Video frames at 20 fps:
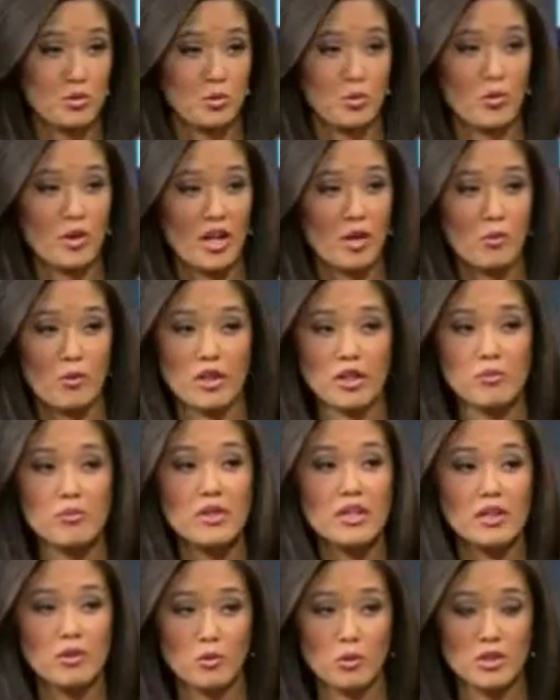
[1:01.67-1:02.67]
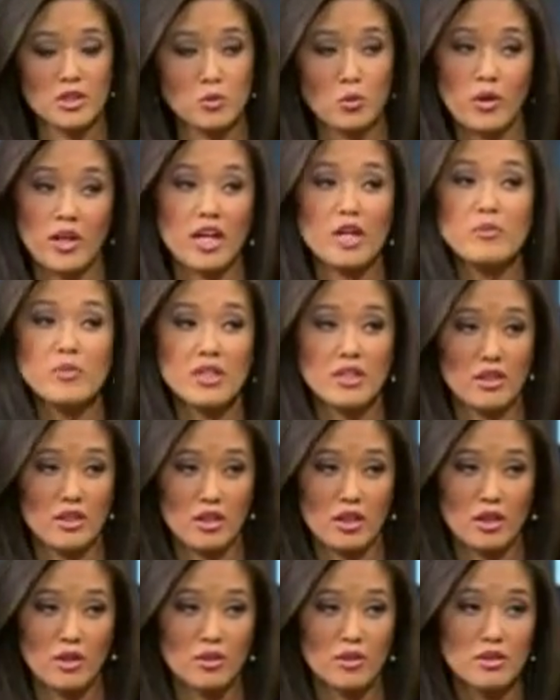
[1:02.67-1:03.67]
what I want to mean. Was what I mean
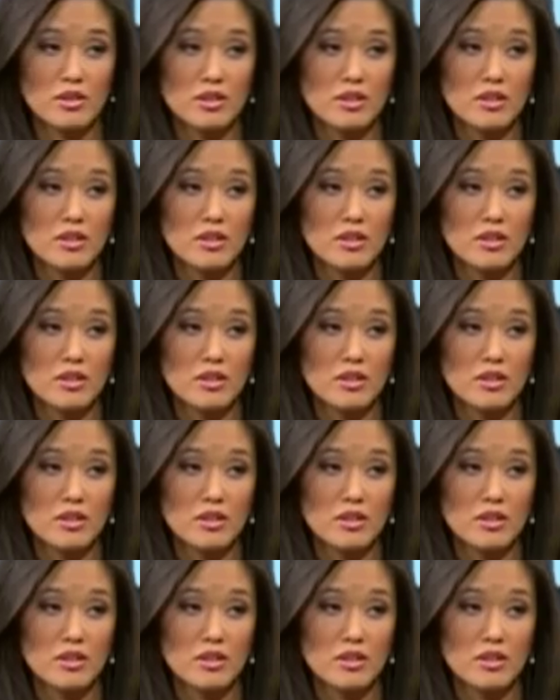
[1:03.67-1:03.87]
though.